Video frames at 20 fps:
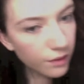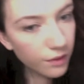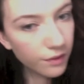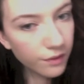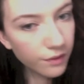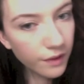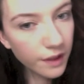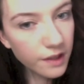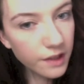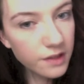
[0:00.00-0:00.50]

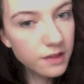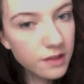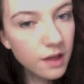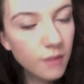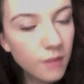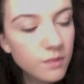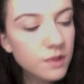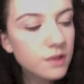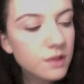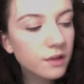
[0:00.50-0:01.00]
face, I'm
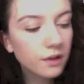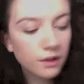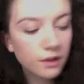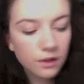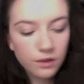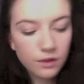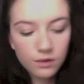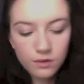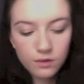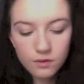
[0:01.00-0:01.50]
just going to
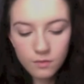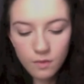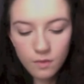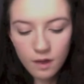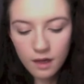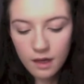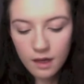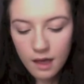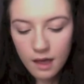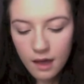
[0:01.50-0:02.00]
use
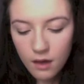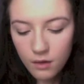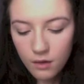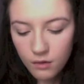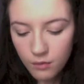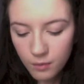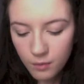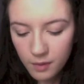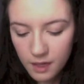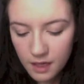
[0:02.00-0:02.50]
my
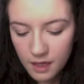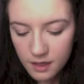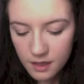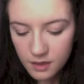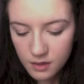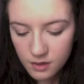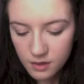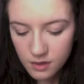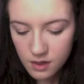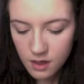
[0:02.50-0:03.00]
e.l.f.
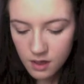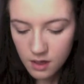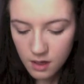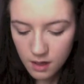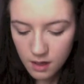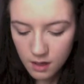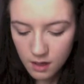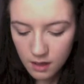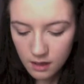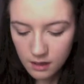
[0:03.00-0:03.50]
blush
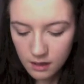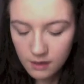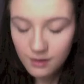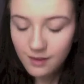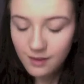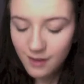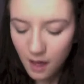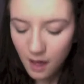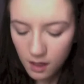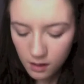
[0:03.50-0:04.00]
in
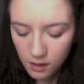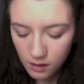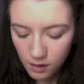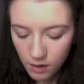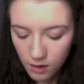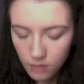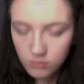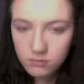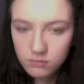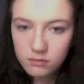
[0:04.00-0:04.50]
Gotta
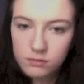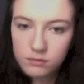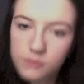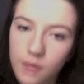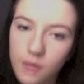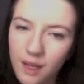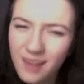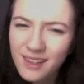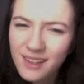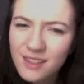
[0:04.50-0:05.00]
Glow.
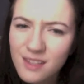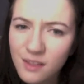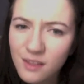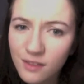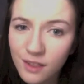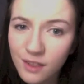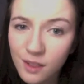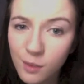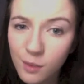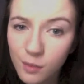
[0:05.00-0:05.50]
And it's not
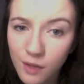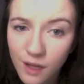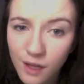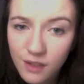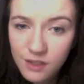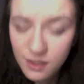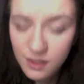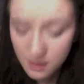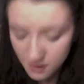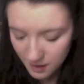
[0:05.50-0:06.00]
really a
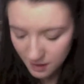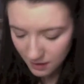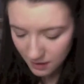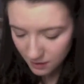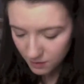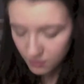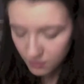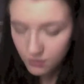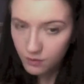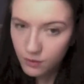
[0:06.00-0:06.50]
blush, it's like
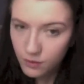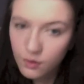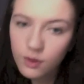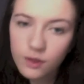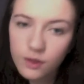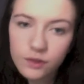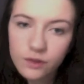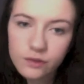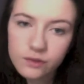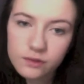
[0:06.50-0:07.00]

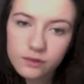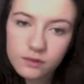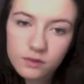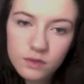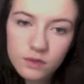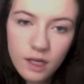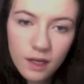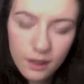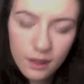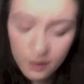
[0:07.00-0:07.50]
full-on
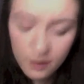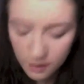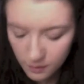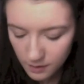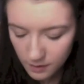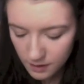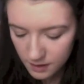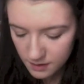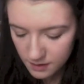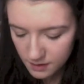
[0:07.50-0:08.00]
highlighter
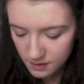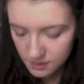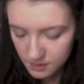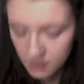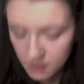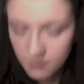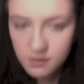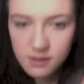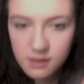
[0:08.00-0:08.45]
because this stuff is